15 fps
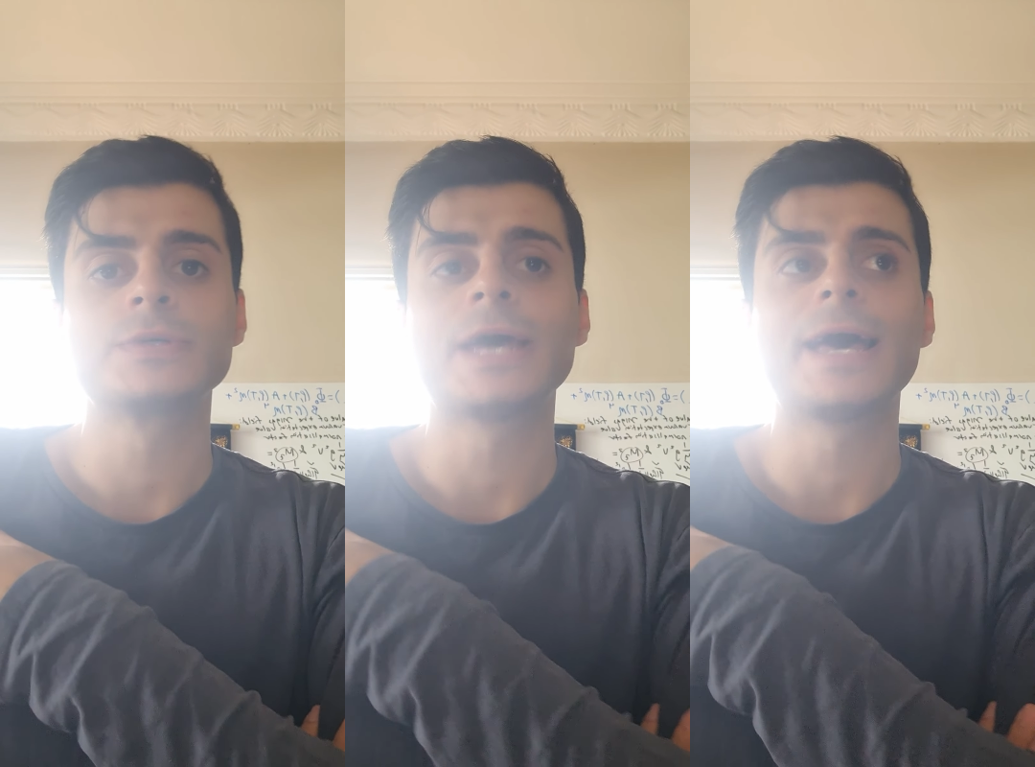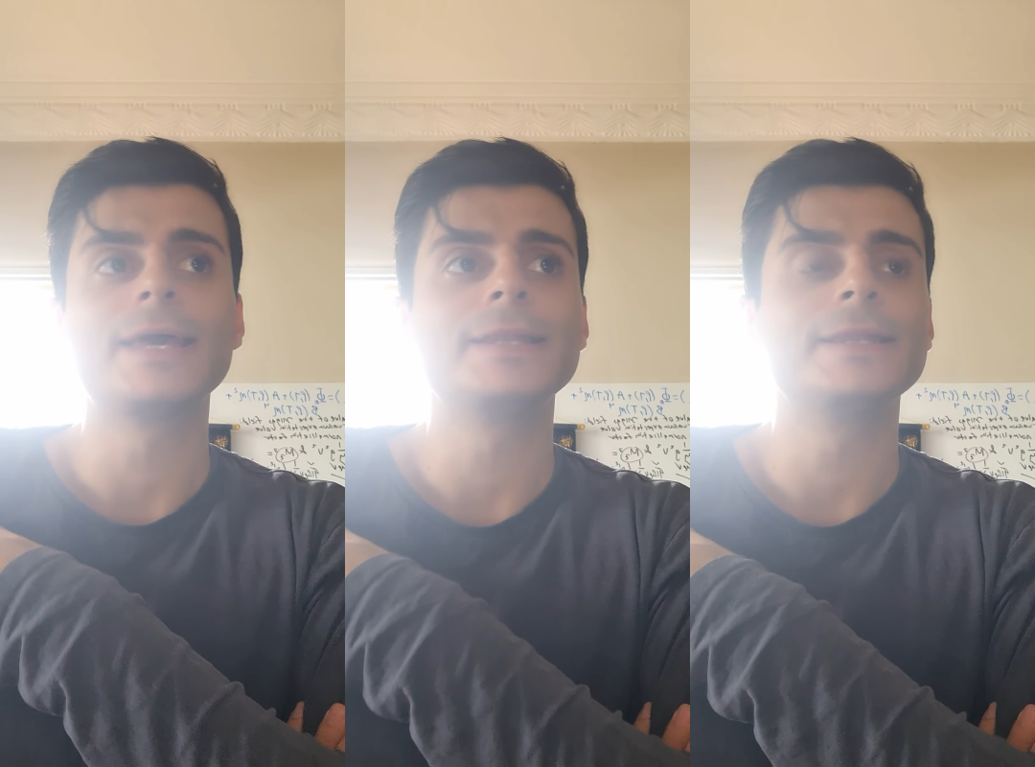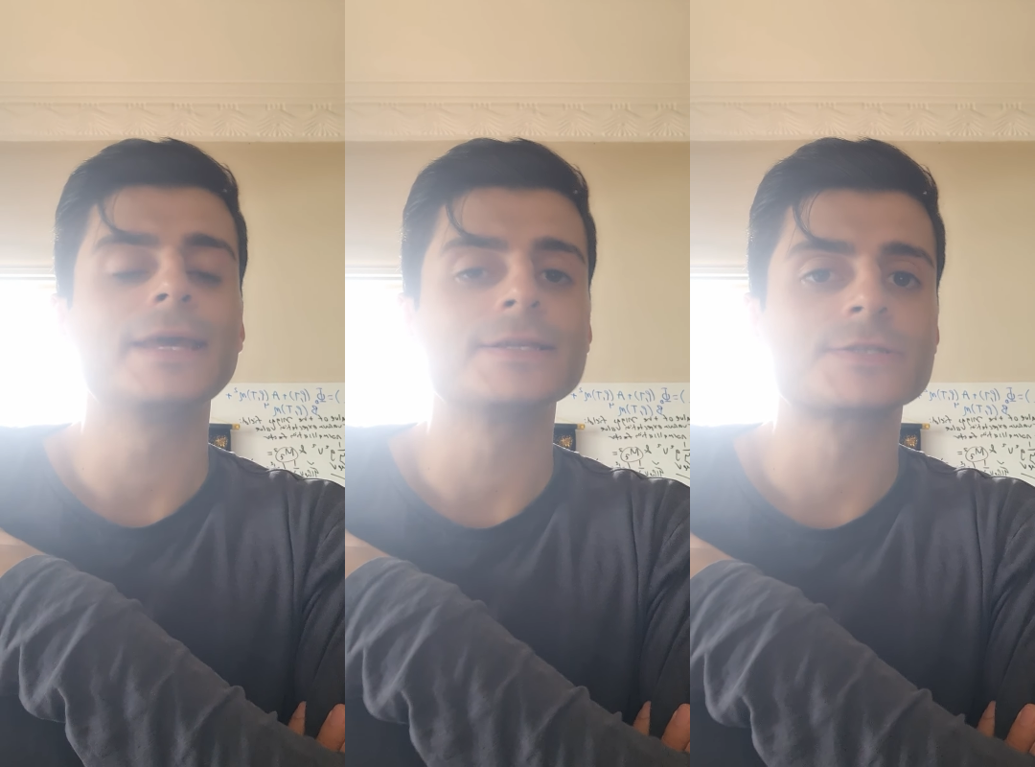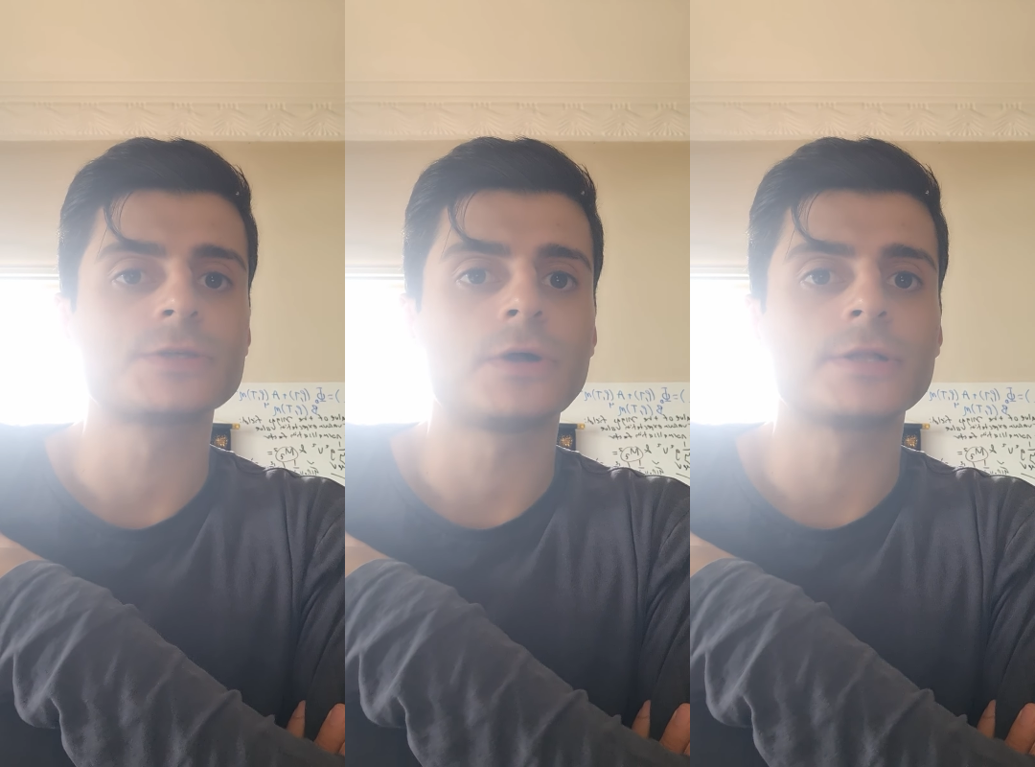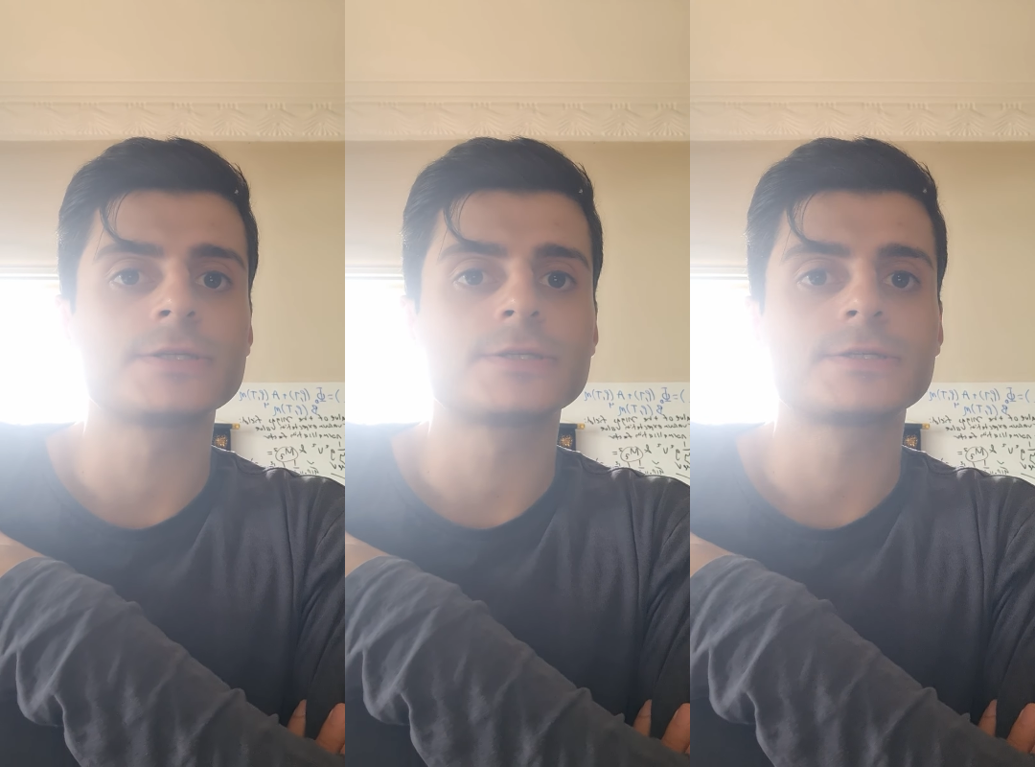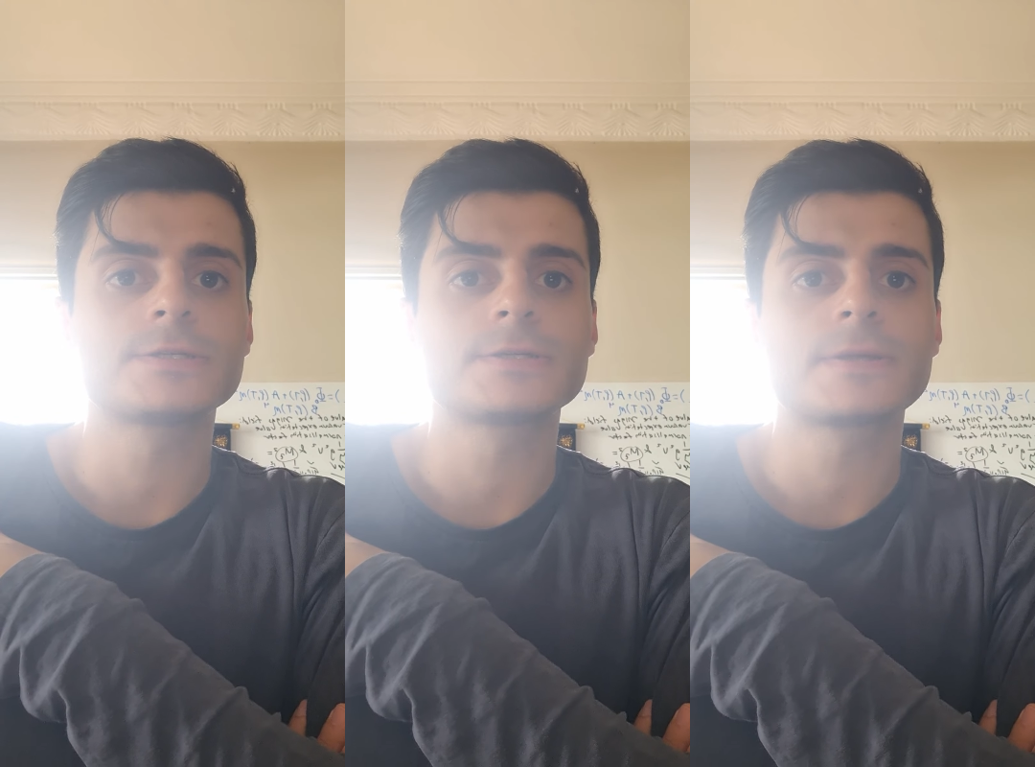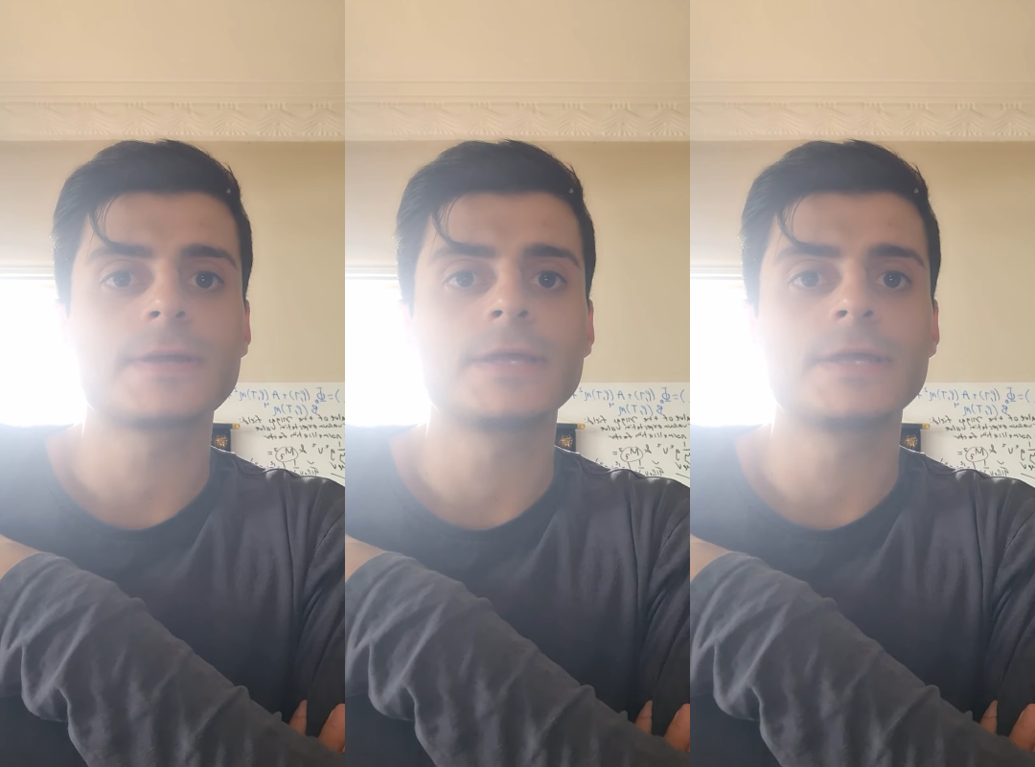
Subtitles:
gain insights